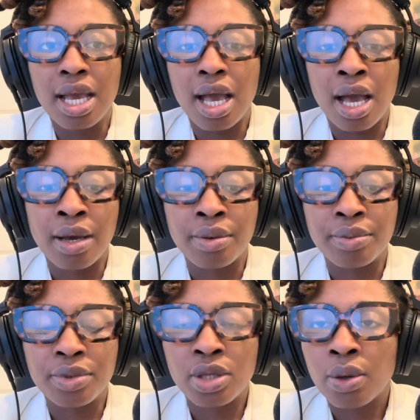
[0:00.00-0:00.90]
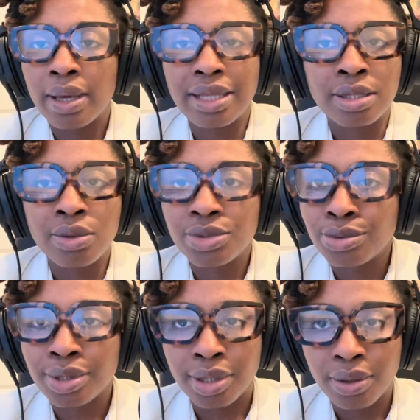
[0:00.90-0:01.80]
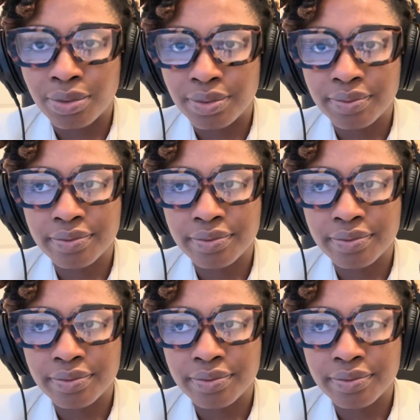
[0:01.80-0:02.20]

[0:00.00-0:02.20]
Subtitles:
Don't do it alone.